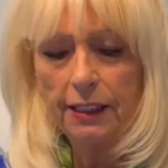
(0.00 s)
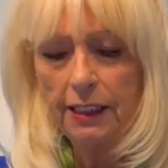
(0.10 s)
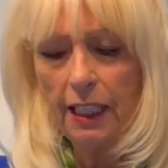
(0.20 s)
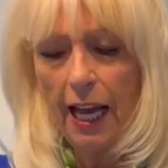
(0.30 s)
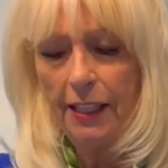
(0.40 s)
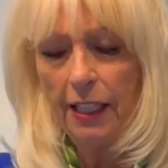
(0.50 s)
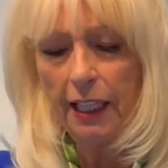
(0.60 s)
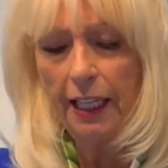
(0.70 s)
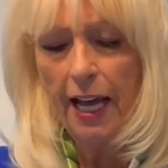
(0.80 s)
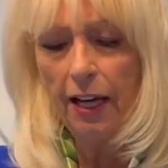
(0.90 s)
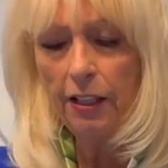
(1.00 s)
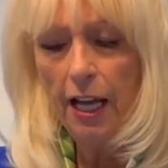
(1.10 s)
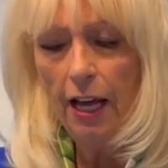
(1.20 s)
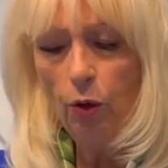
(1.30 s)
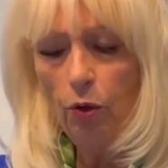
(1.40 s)
slide the lid out.
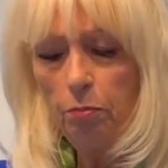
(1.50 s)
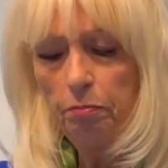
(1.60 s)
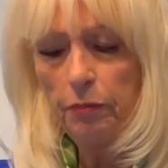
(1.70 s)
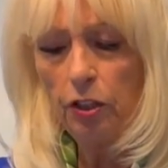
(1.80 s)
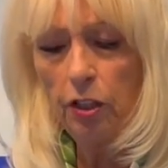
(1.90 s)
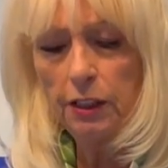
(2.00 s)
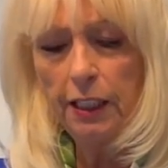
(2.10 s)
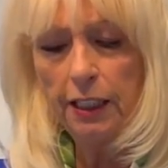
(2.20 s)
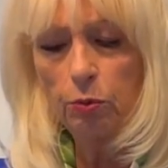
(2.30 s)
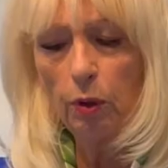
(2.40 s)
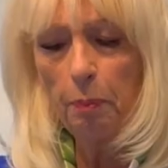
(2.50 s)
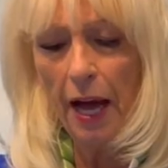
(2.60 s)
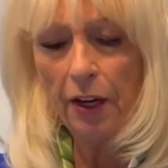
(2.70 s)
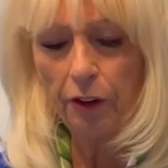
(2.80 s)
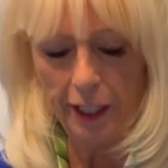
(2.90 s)
Whoop, you can see it's real
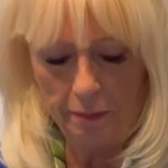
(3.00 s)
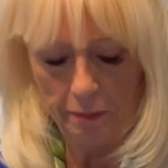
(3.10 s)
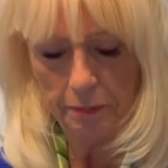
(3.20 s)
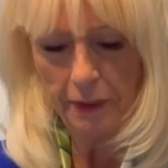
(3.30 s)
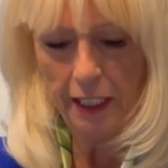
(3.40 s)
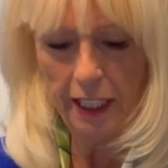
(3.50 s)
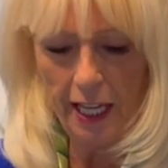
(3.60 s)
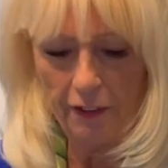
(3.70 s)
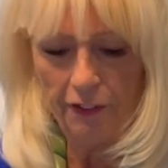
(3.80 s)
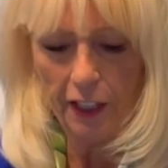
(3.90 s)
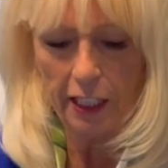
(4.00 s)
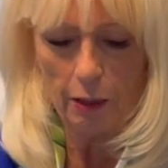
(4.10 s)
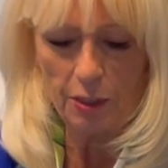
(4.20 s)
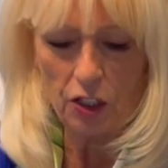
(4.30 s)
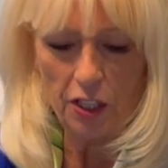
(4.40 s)
powdery. And I had a feeling it
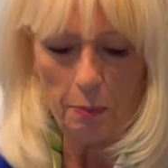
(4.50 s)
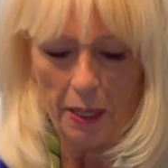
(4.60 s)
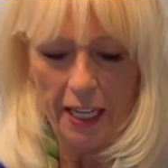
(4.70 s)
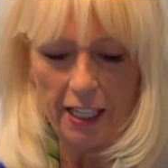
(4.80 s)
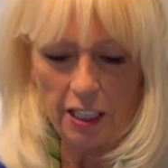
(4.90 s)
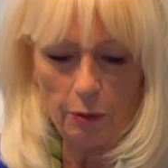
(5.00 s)
was going to be because it